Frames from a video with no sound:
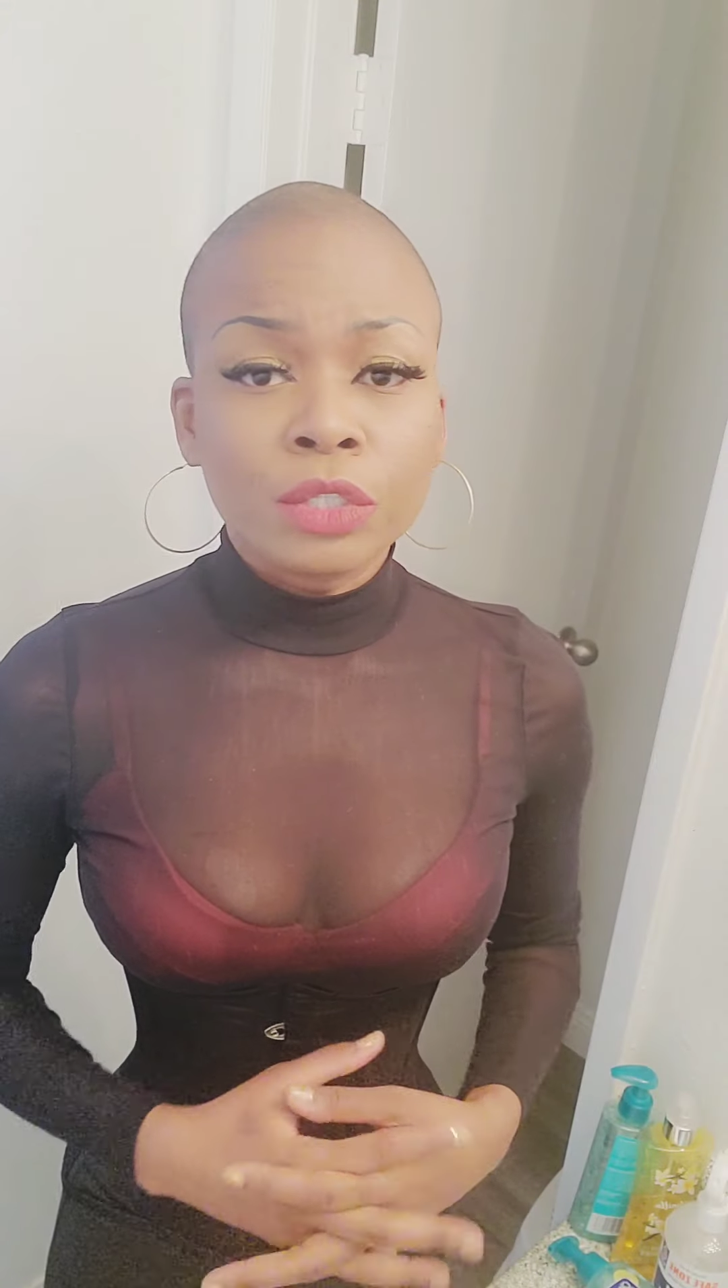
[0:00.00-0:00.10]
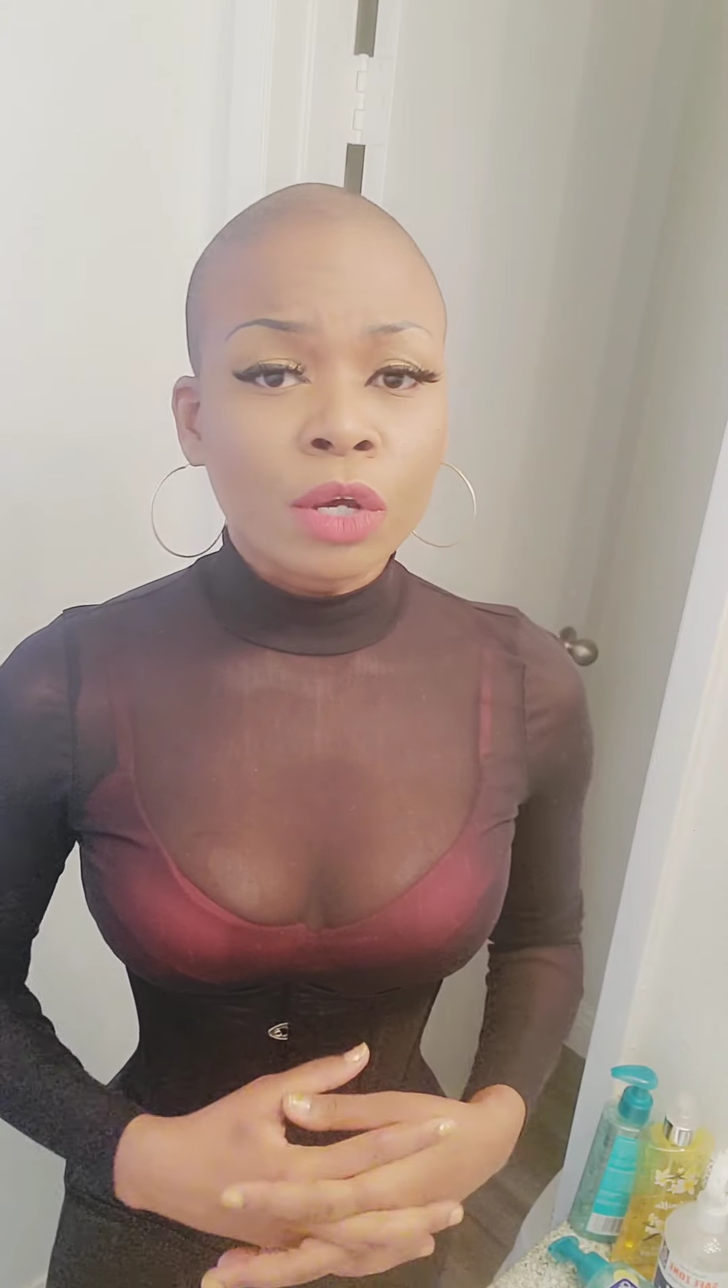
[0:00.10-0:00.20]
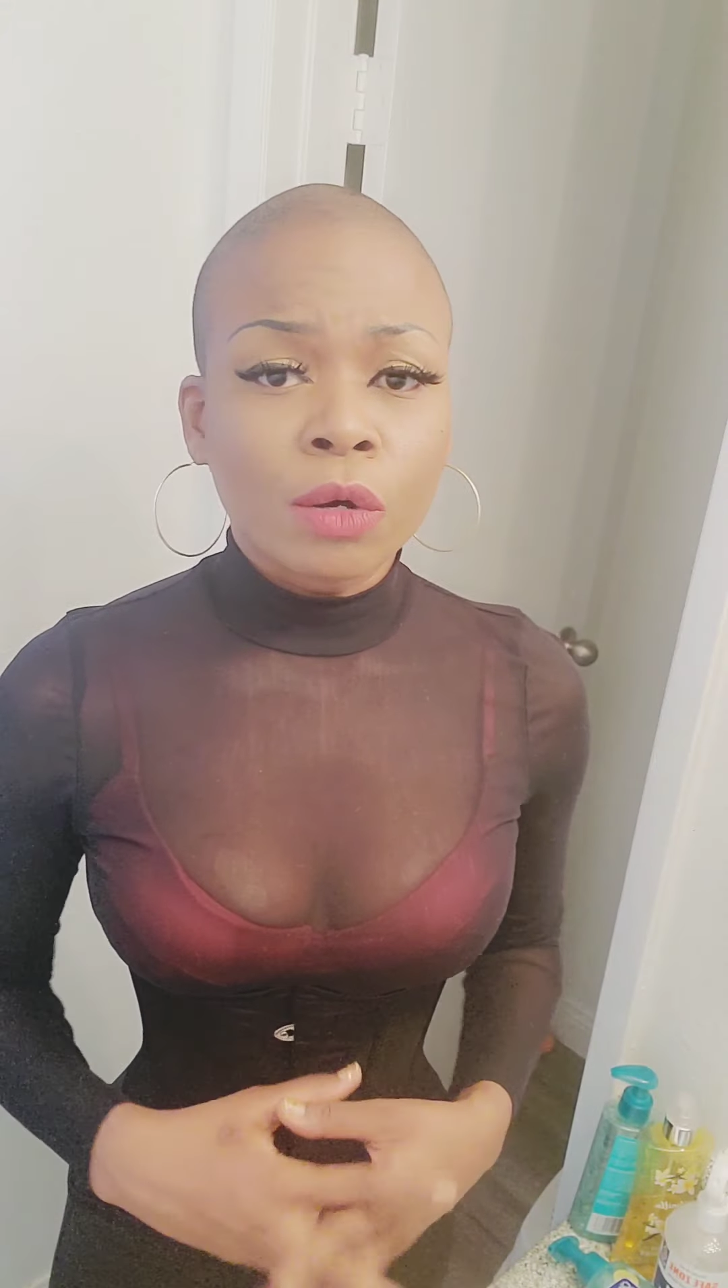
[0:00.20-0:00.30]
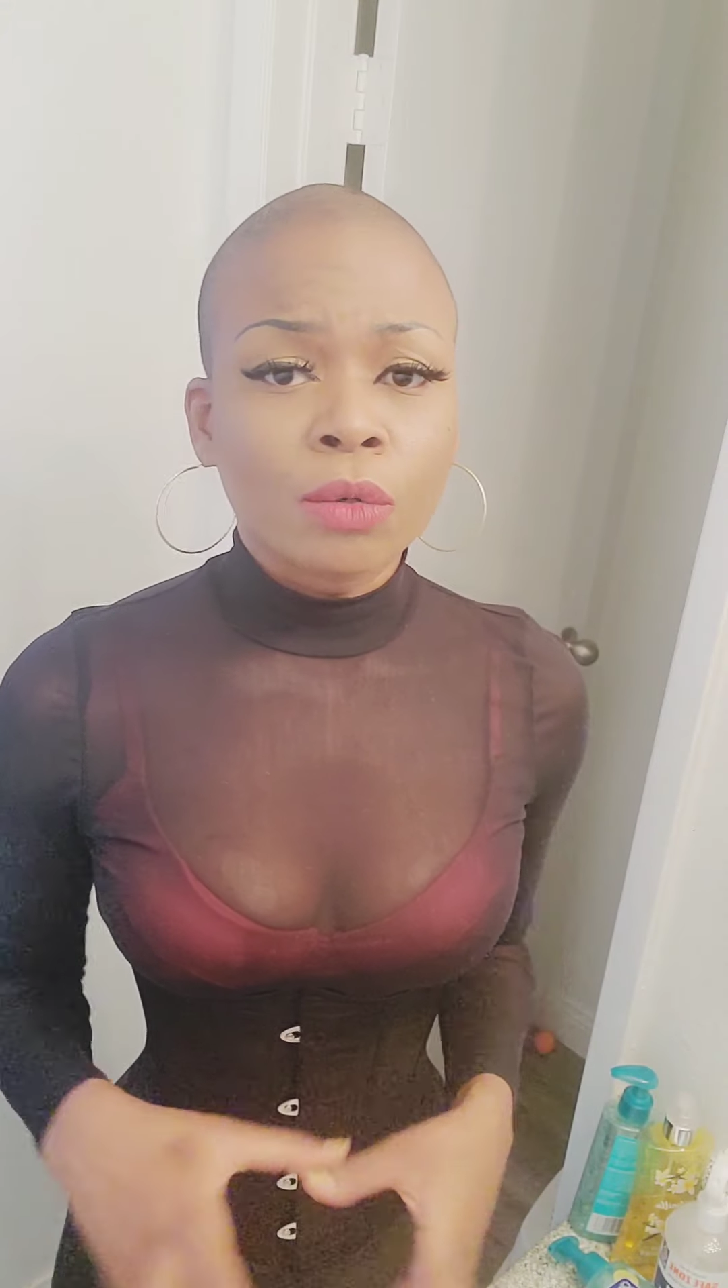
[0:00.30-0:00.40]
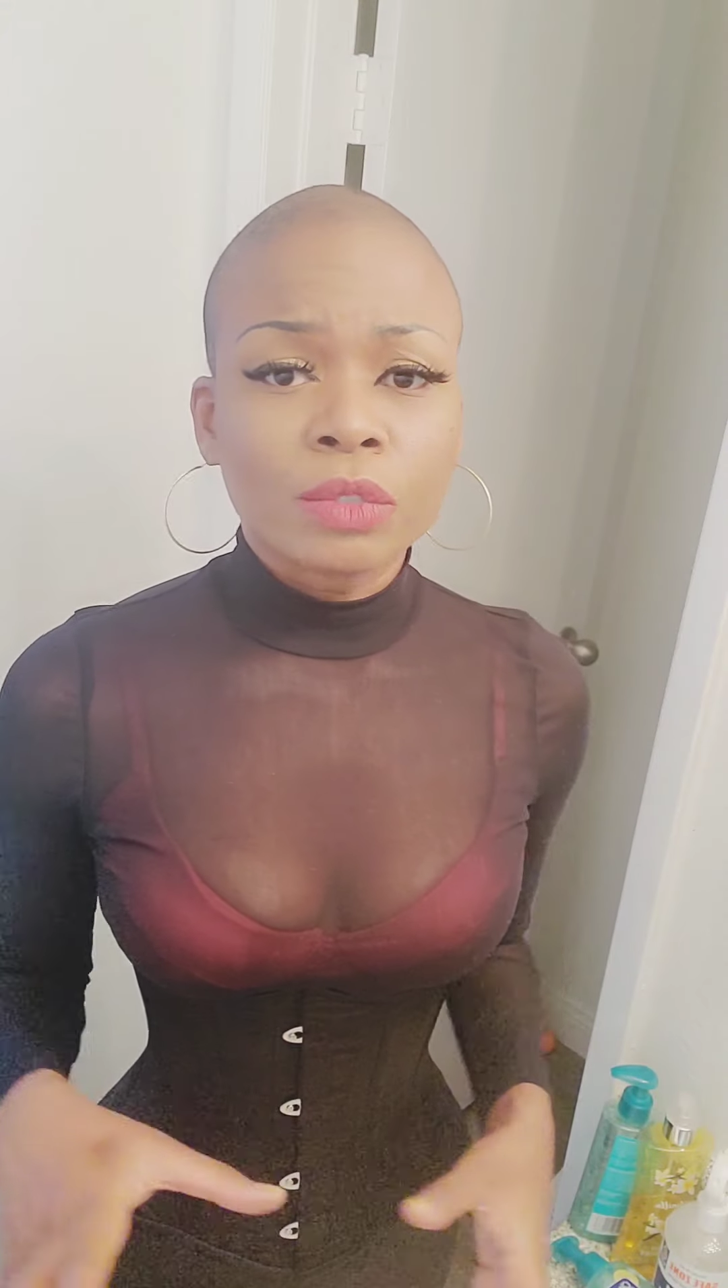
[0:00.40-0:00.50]

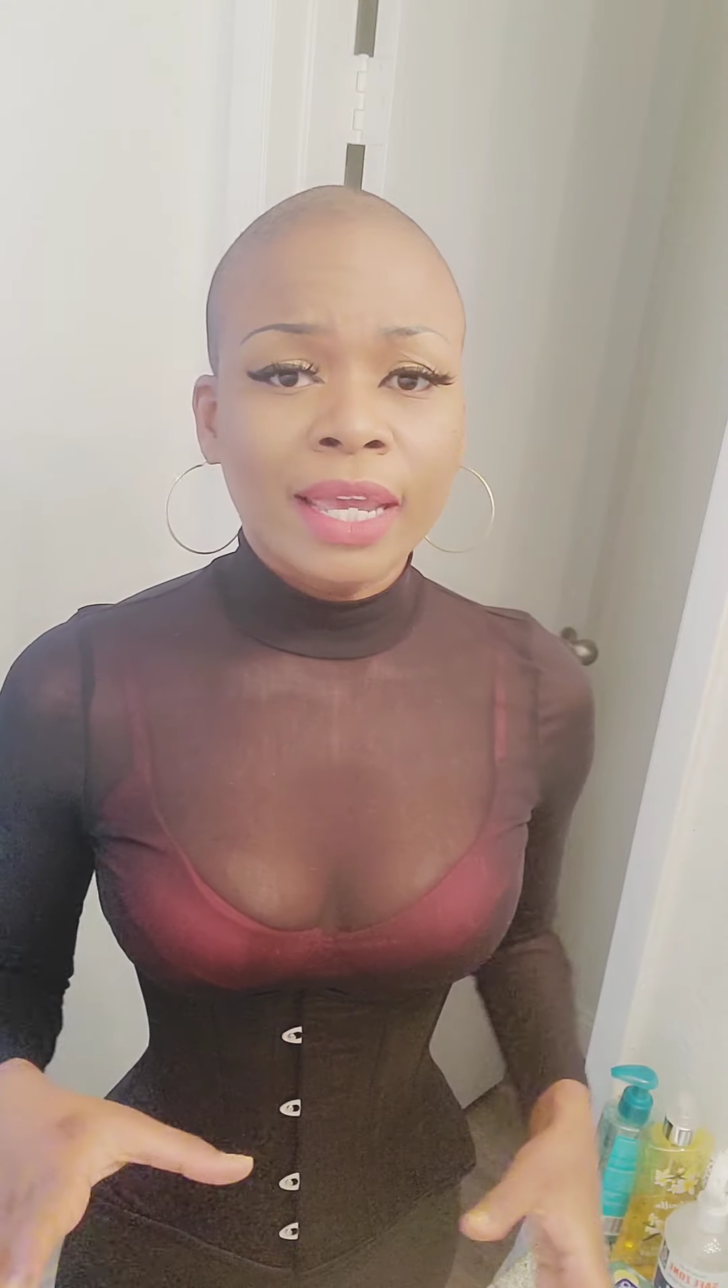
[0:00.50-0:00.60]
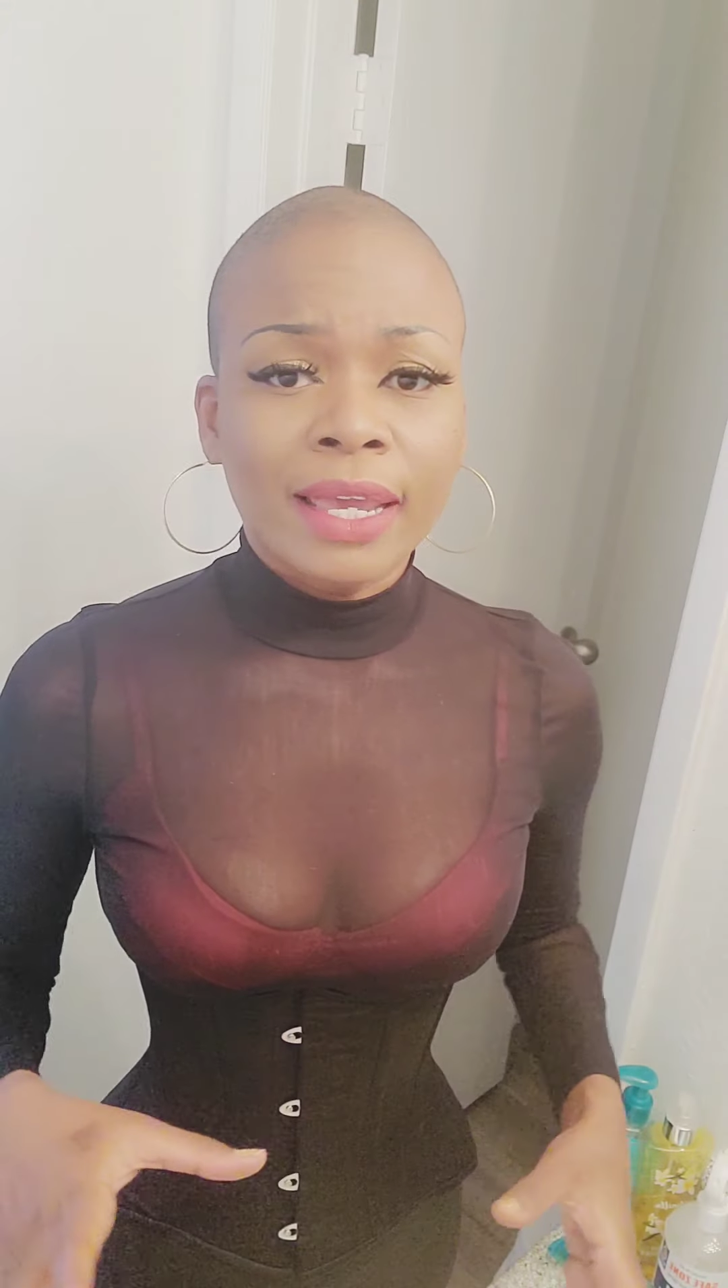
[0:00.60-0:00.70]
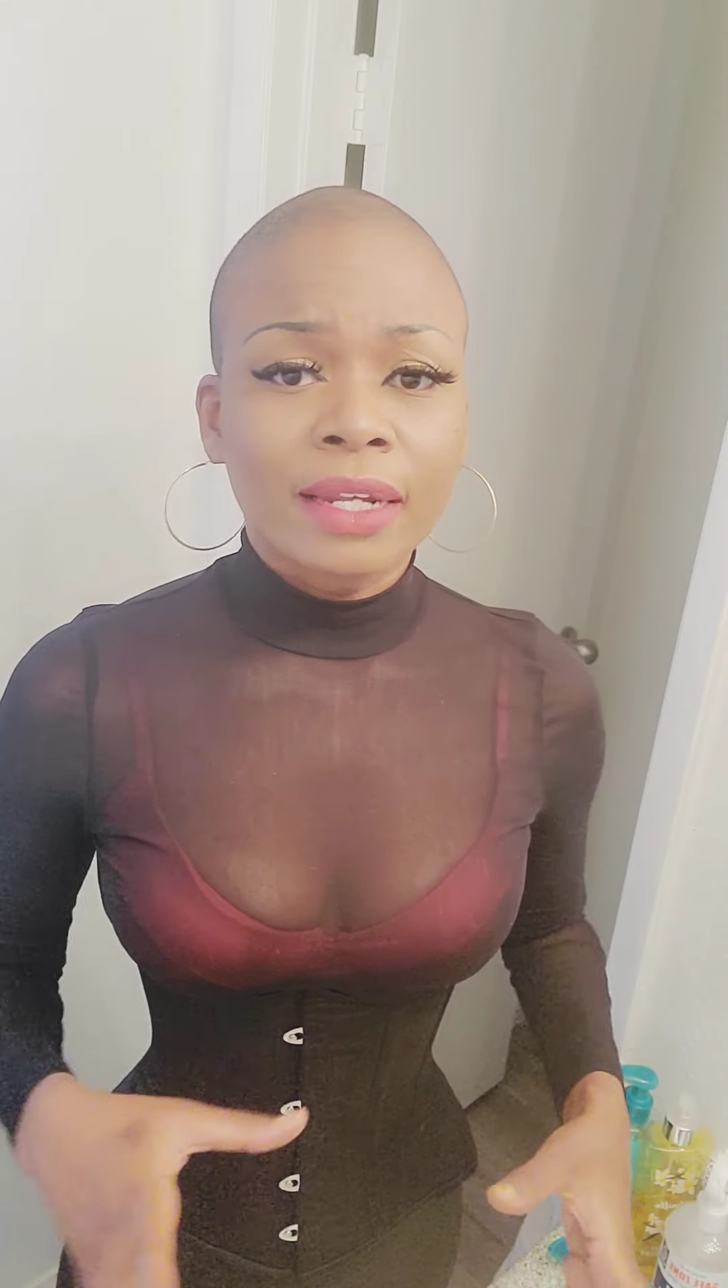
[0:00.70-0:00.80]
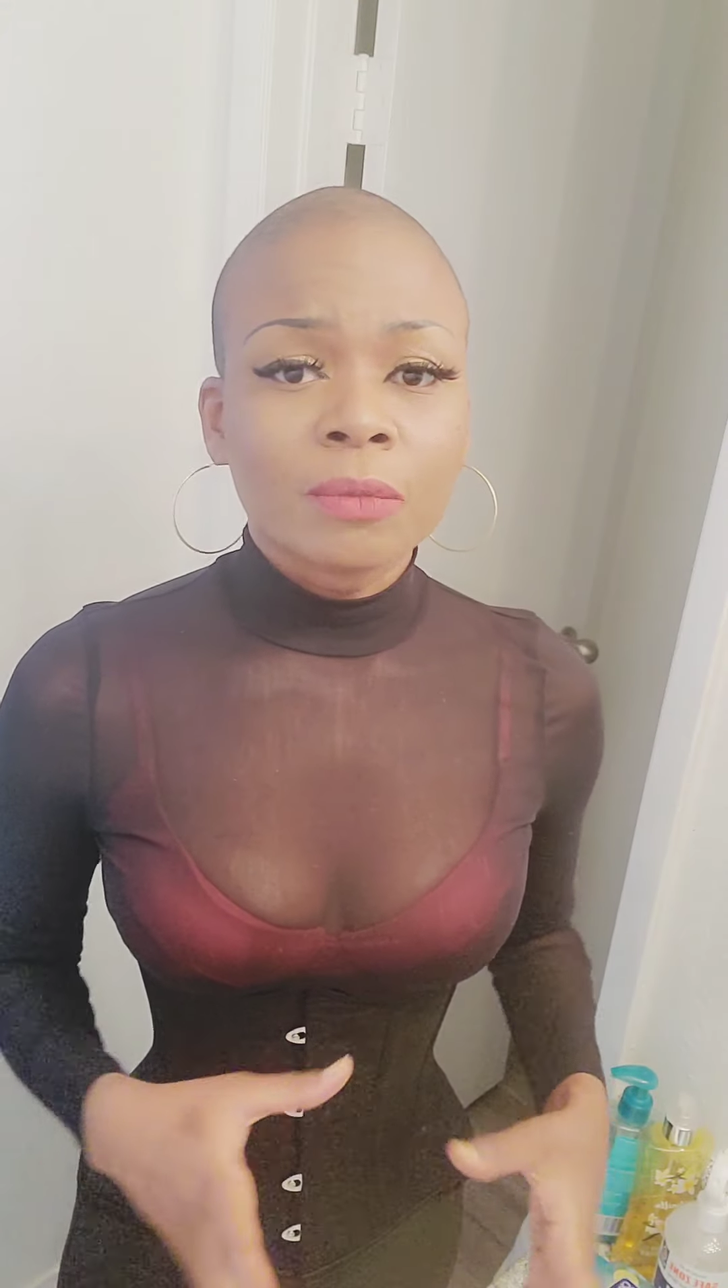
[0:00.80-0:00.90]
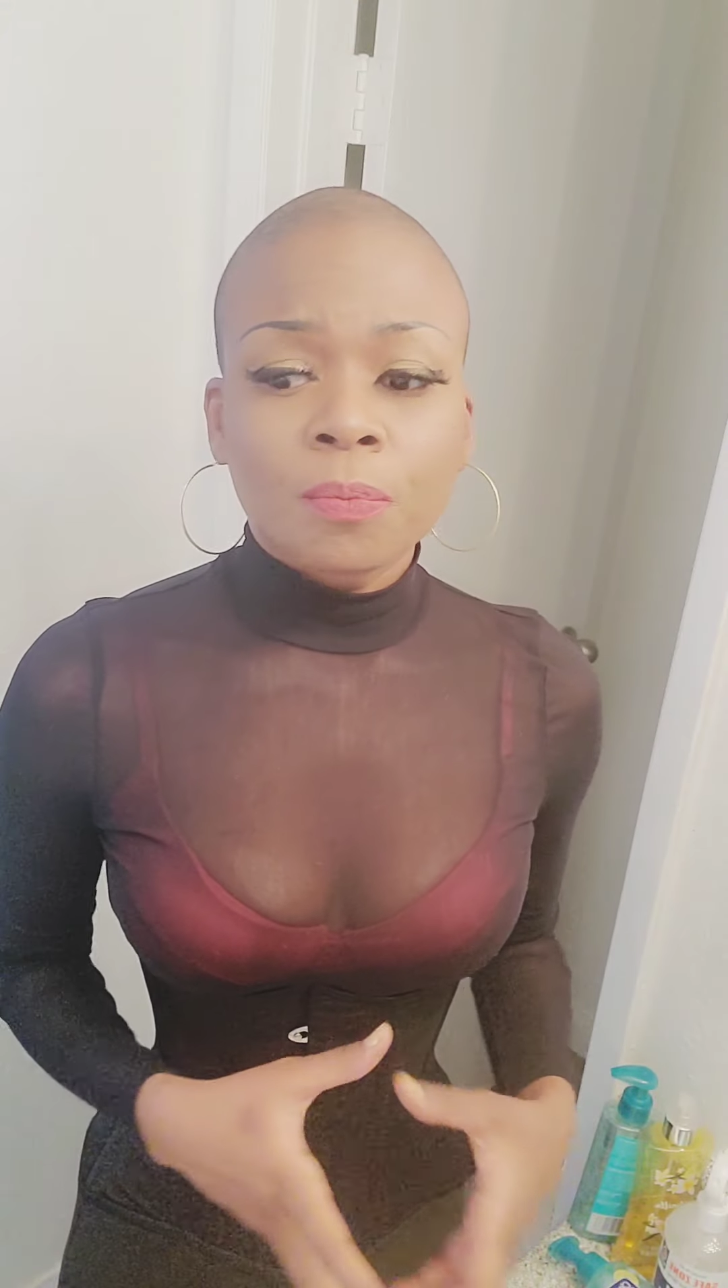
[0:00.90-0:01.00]
know
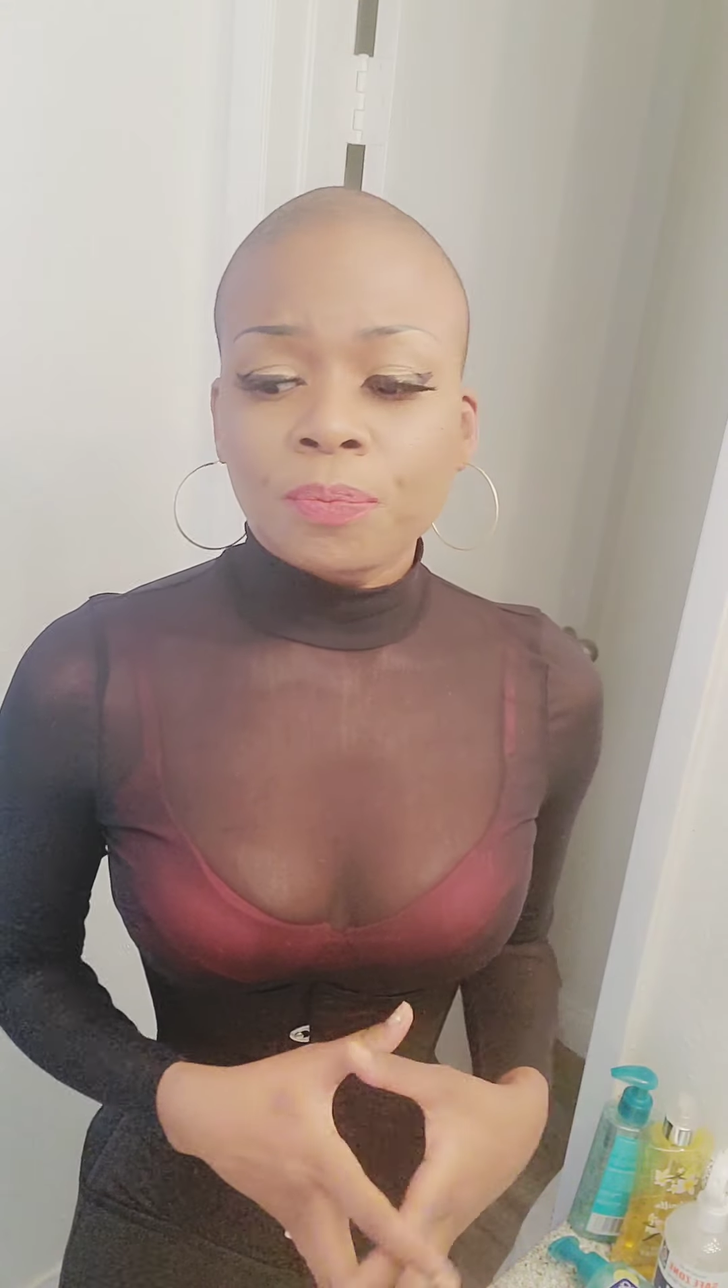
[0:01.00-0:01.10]
that